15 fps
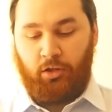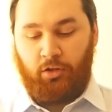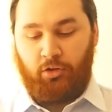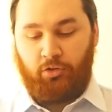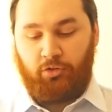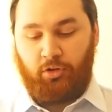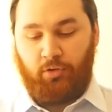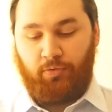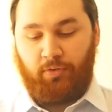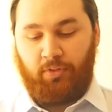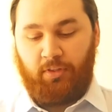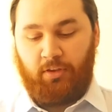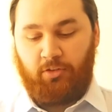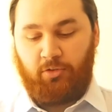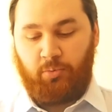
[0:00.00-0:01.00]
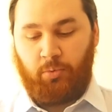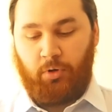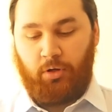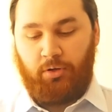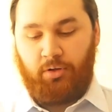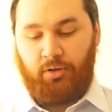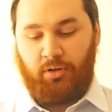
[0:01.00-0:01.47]
So for this
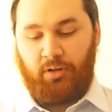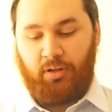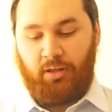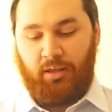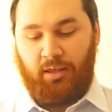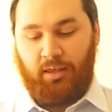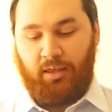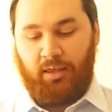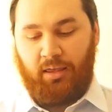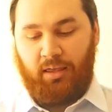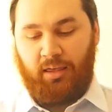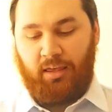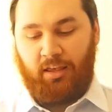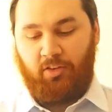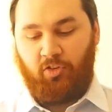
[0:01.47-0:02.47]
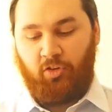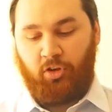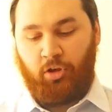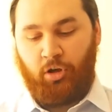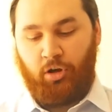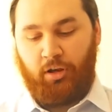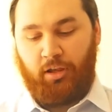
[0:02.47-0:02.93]
one, it's
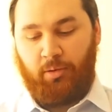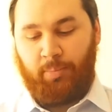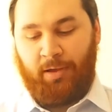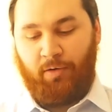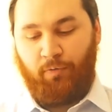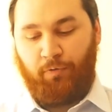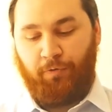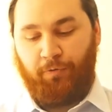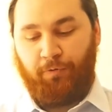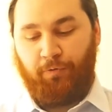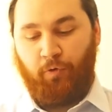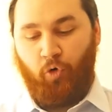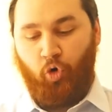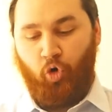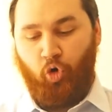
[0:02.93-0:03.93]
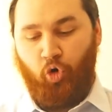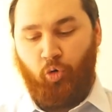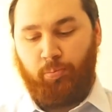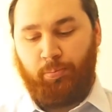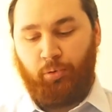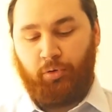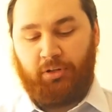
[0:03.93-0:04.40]
occurring about
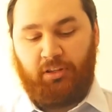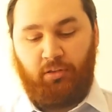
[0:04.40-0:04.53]
4.3